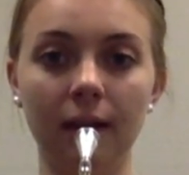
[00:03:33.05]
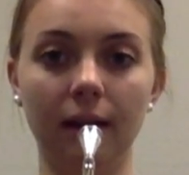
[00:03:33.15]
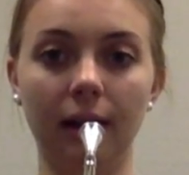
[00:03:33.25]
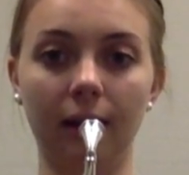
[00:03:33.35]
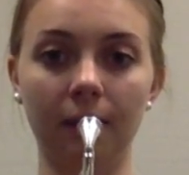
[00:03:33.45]

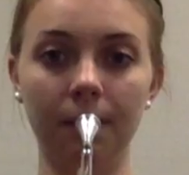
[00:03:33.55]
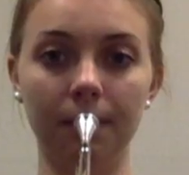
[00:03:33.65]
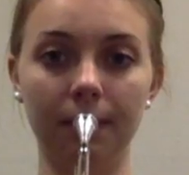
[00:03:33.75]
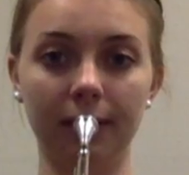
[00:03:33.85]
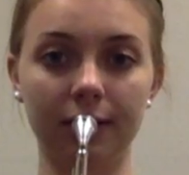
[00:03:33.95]
Now,
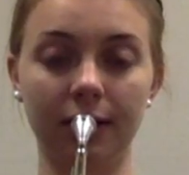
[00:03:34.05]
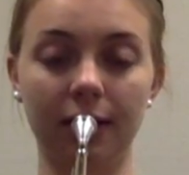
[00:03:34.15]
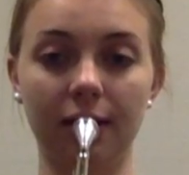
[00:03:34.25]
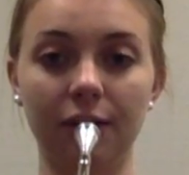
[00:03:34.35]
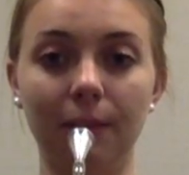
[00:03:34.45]
make sure
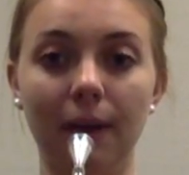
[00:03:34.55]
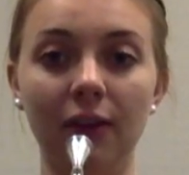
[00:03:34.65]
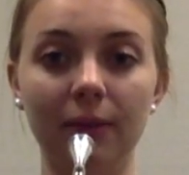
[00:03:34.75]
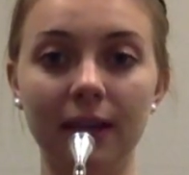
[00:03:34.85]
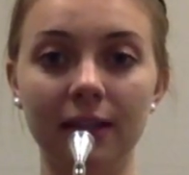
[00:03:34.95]
that your
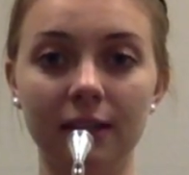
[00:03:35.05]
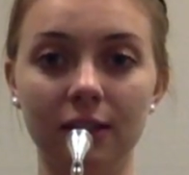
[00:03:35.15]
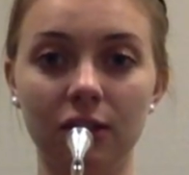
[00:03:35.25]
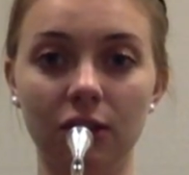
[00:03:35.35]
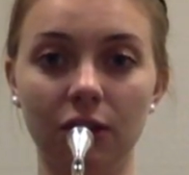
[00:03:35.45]
mouthpiece
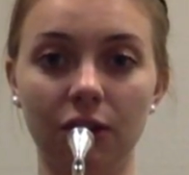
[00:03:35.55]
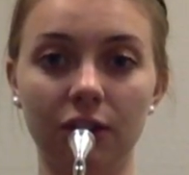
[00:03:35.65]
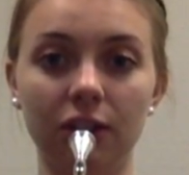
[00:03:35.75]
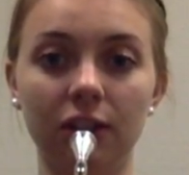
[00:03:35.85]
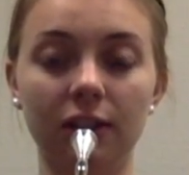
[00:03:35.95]
is
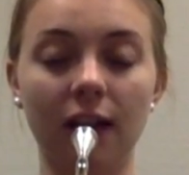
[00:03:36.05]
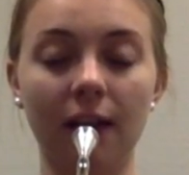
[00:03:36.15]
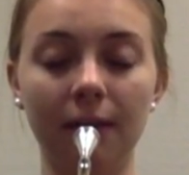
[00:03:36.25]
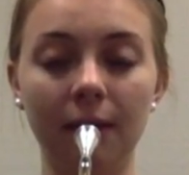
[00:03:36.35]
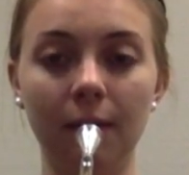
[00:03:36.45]
2/3 on the
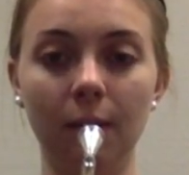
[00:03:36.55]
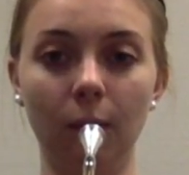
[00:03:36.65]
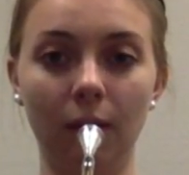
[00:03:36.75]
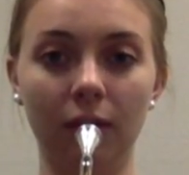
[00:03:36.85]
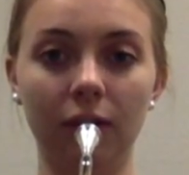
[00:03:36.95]
top lip,
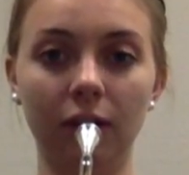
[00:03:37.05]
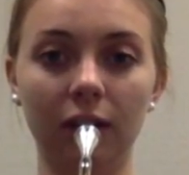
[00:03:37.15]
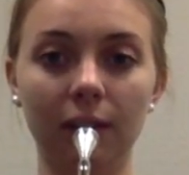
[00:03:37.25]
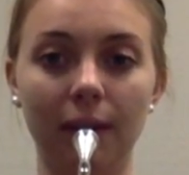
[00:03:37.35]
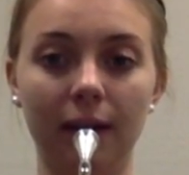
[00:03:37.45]
1/3
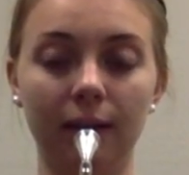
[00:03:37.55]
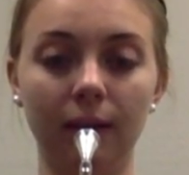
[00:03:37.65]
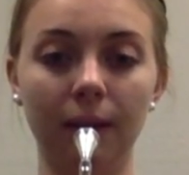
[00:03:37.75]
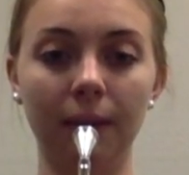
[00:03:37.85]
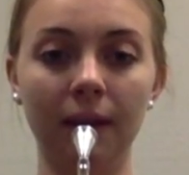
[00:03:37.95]
on the bottom
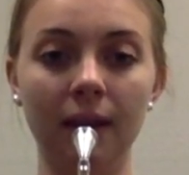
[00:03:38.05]
lip.